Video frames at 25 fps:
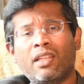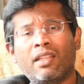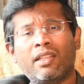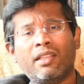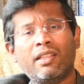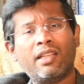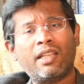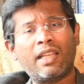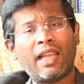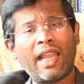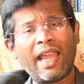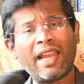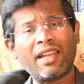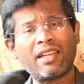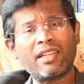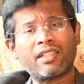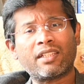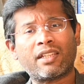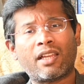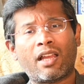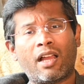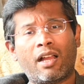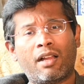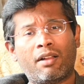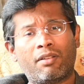The latter
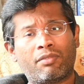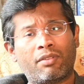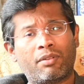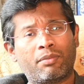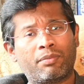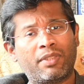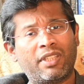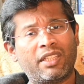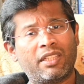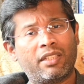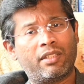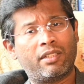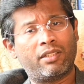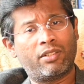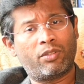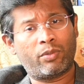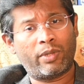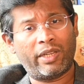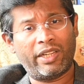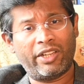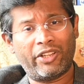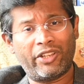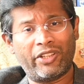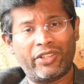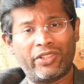half of the
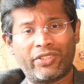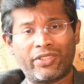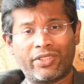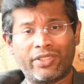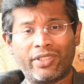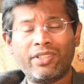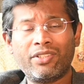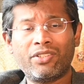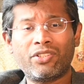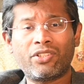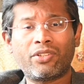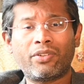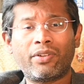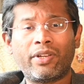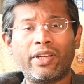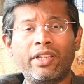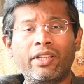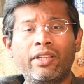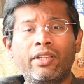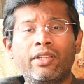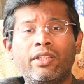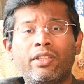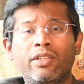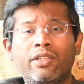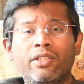20th century
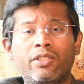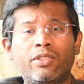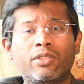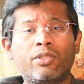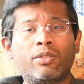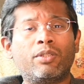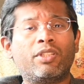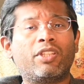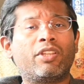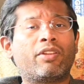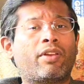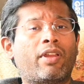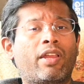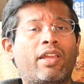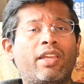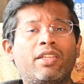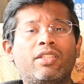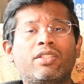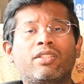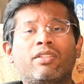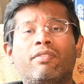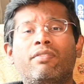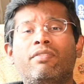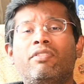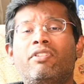saw the
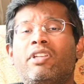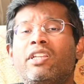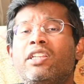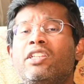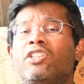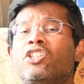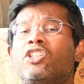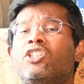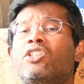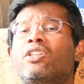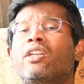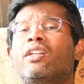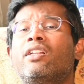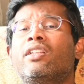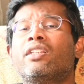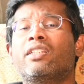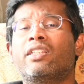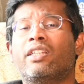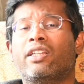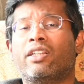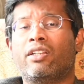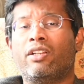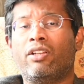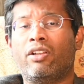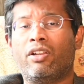rise of digital
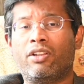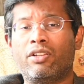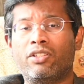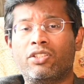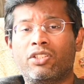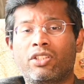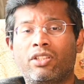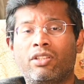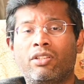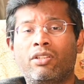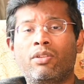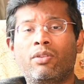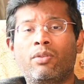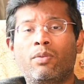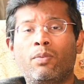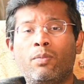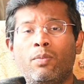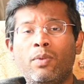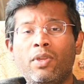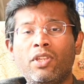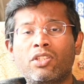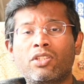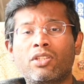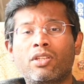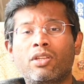technology,
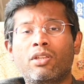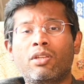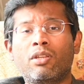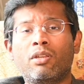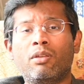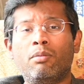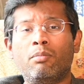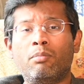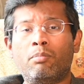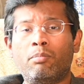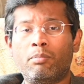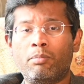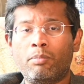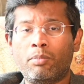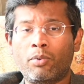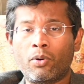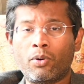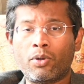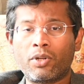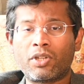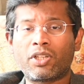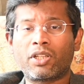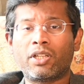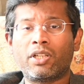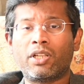which
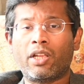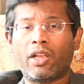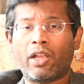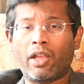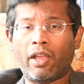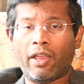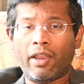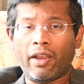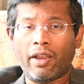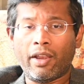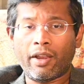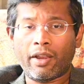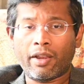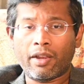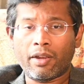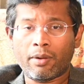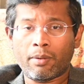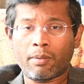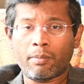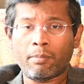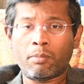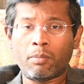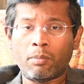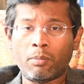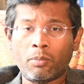brought
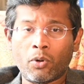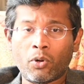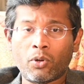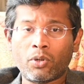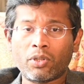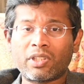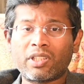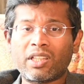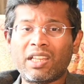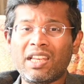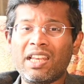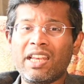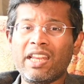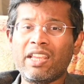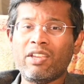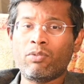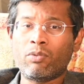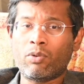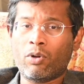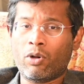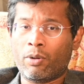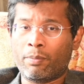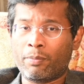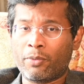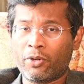both
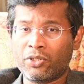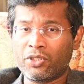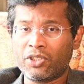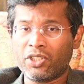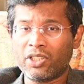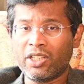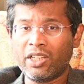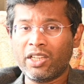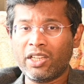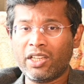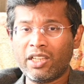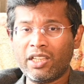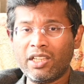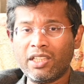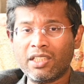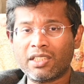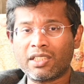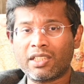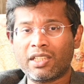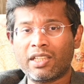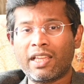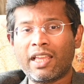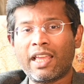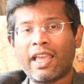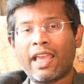new opportunities
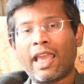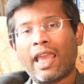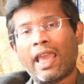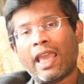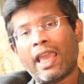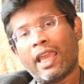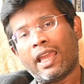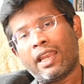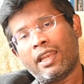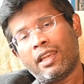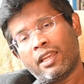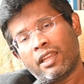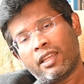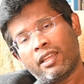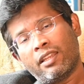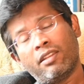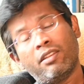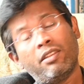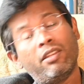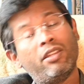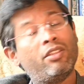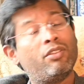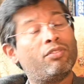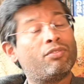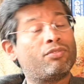and
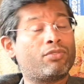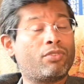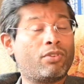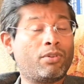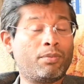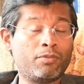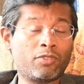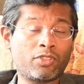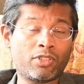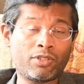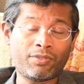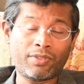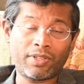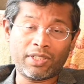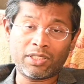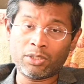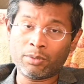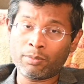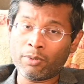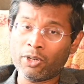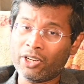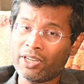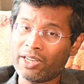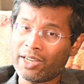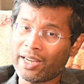new forms of
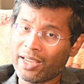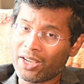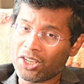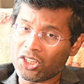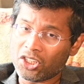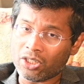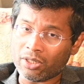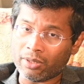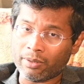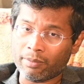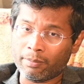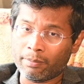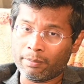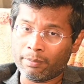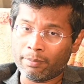exploitation.